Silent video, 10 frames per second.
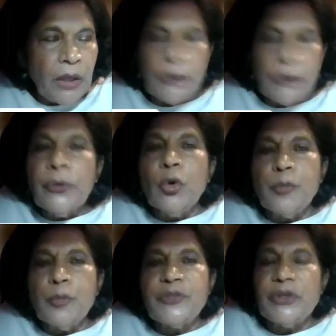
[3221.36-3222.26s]

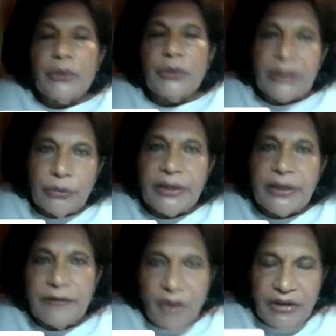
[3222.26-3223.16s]
groups, you know,
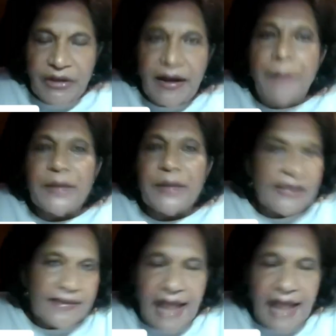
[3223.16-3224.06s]
including foreign
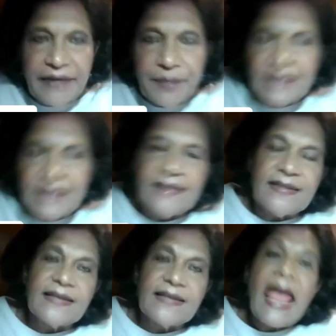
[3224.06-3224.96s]
companies and
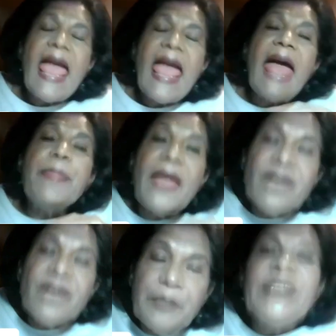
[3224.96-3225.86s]
agribusinesses, and they
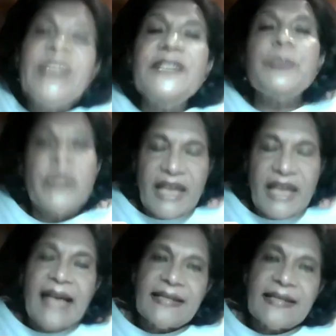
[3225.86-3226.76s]
will be
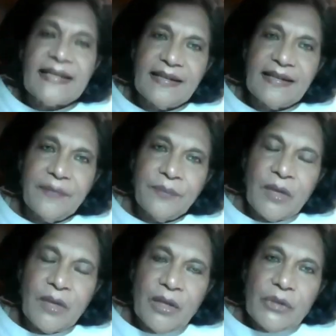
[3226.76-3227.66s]
dispossessed.
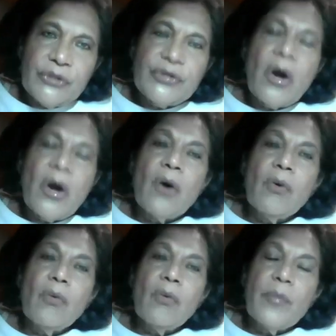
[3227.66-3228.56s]

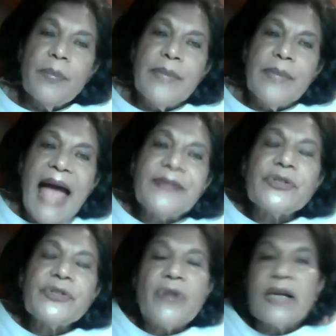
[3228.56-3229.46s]
So
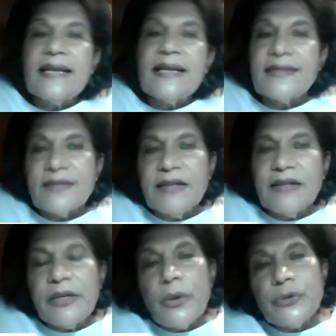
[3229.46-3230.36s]
that's not
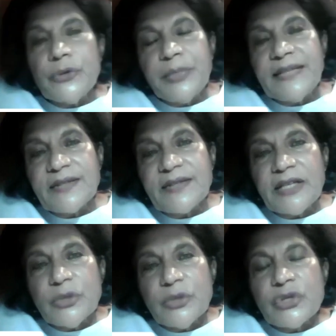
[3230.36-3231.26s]
necessarily going to be the
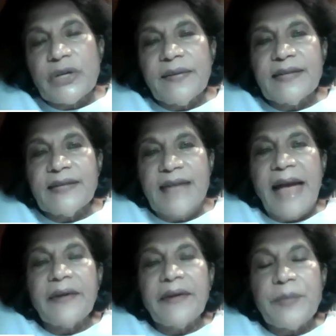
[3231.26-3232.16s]
solution. This
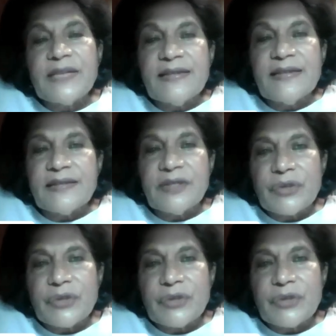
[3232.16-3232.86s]
agribusinesses